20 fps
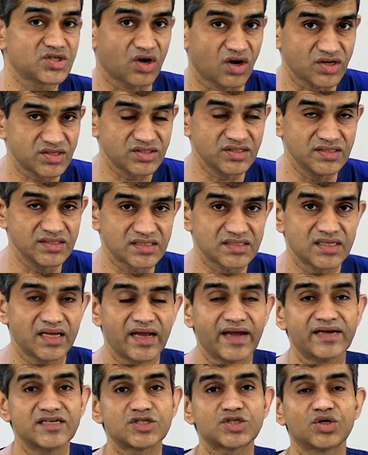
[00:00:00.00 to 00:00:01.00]
toxins
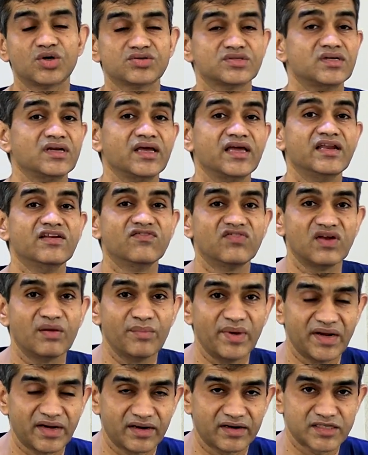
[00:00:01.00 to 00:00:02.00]
and shows an
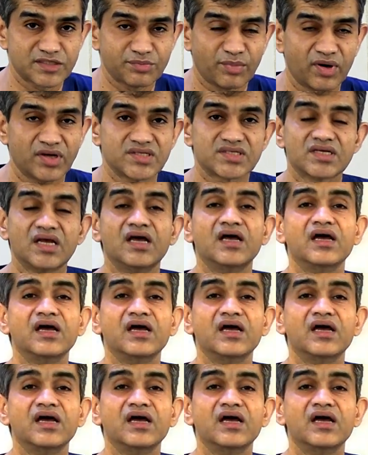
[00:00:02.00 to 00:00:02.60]
inflammatory response.